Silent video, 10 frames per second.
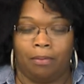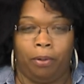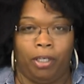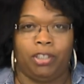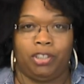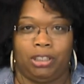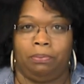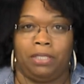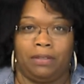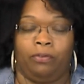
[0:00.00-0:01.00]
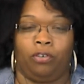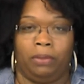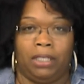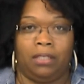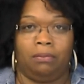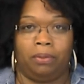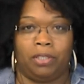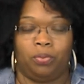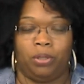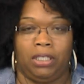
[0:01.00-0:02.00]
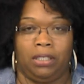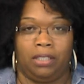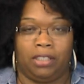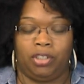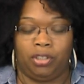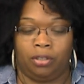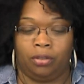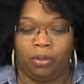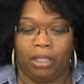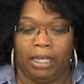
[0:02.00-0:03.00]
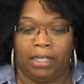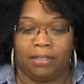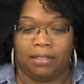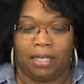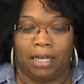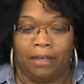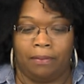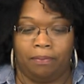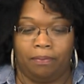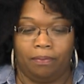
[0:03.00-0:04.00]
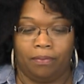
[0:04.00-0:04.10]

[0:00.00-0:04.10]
a partnership is forming between this show and um,